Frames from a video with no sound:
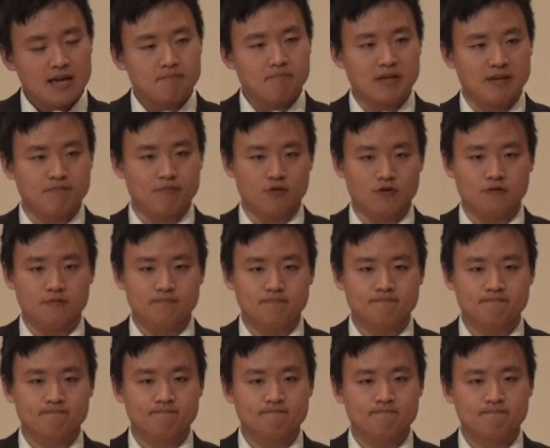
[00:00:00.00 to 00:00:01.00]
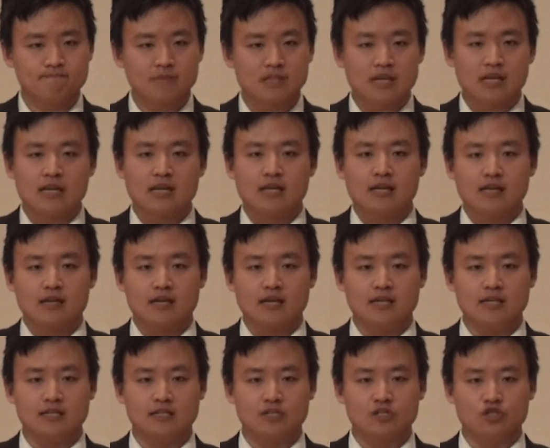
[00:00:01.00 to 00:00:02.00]
People,
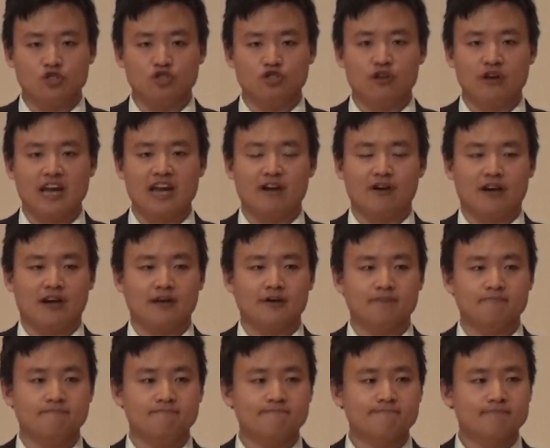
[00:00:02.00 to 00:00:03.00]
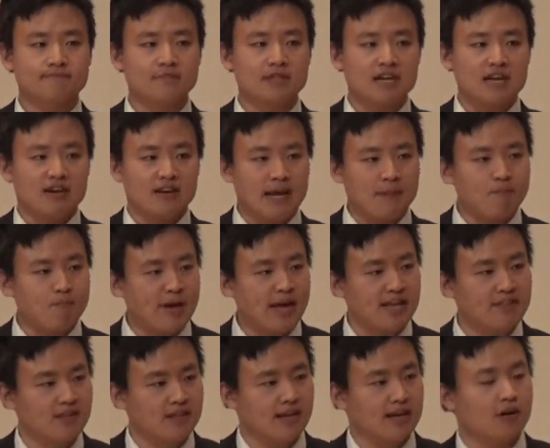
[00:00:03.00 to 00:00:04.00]
in this new era,
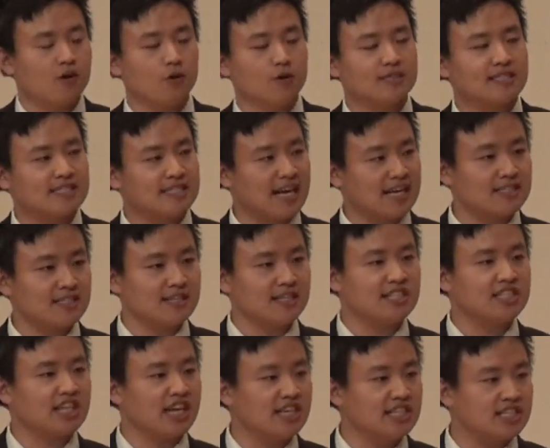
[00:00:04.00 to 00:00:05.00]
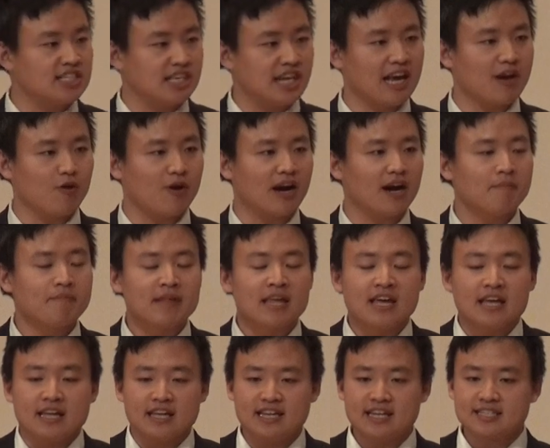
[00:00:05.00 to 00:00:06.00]
rapidly, constantly changing era,
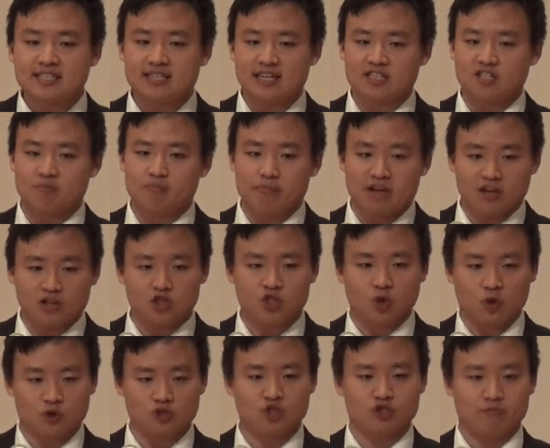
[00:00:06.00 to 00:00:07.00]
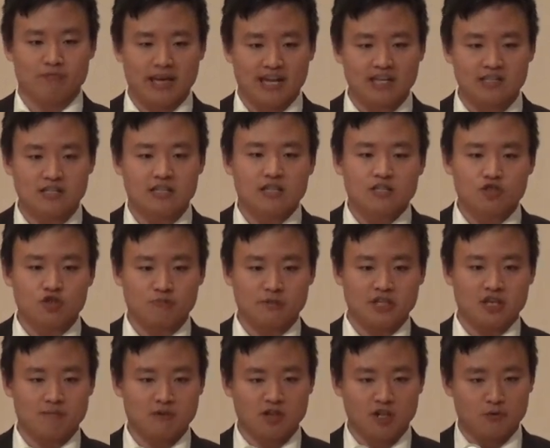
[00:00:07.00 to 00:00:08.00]
it is not a mere choice to make to
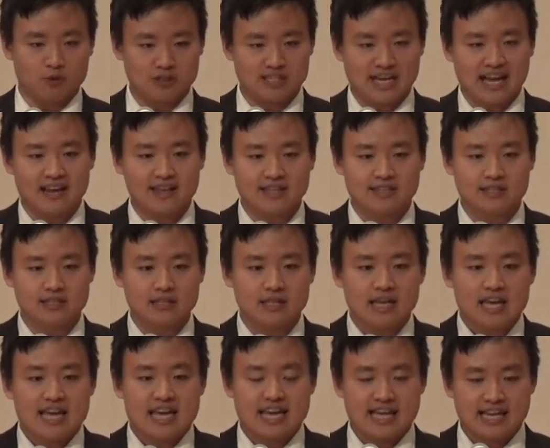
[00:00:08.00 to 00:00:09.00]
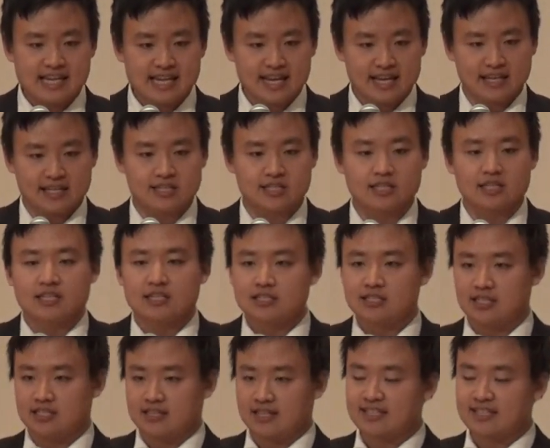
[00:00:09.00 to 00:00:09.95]
become global talent. It is the